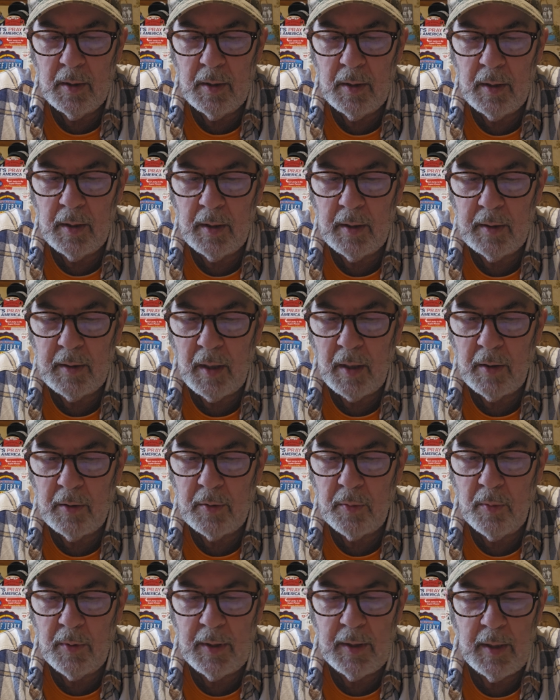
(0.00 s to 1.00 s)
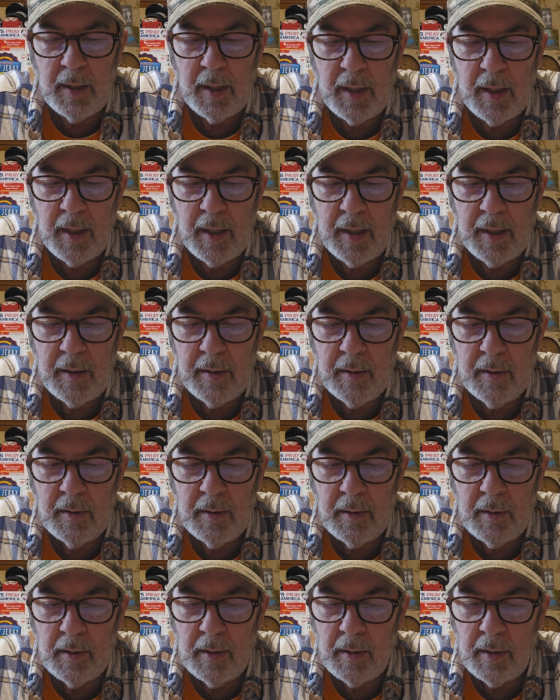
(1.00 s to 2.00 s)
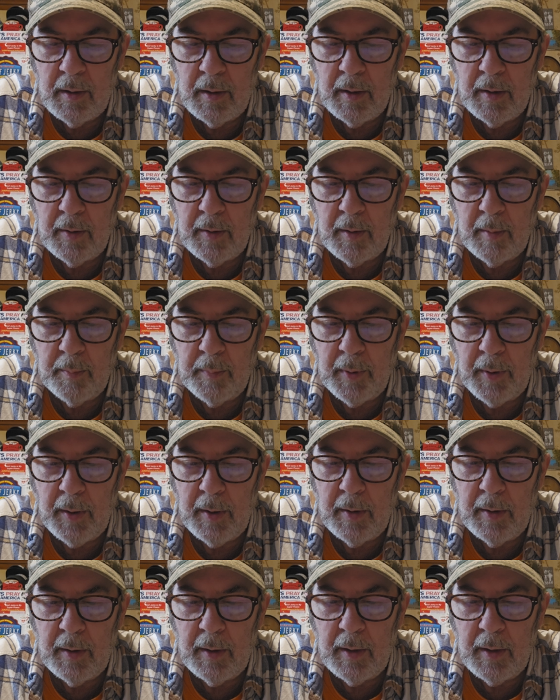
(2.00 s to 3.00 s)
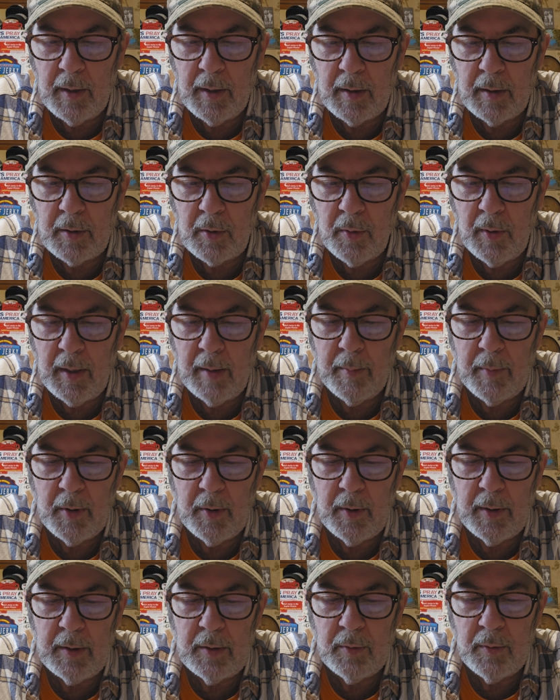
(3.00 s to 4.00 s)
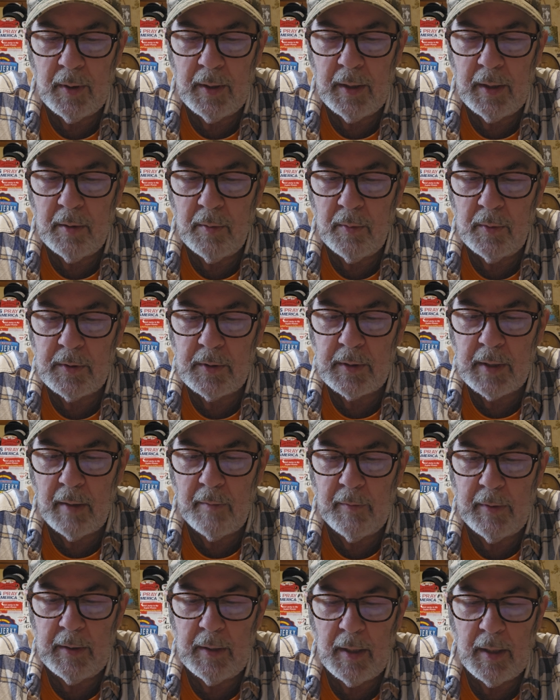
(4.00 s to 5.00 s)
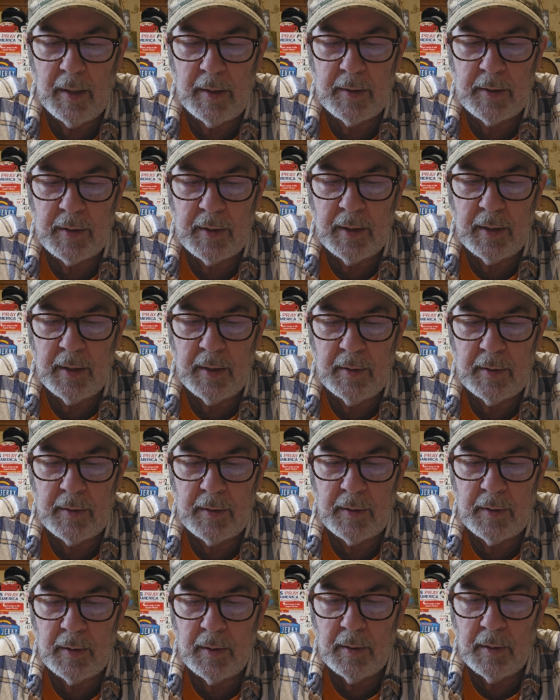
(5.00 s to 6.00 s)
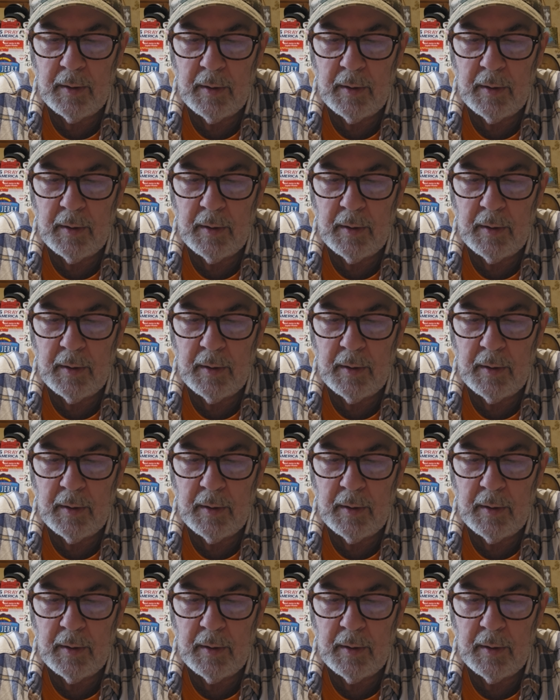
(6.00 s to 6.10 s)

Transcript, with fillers: Uh, a dollar twenty-nine. Uh, the the uh, cranberry drink was seventy-nine cents.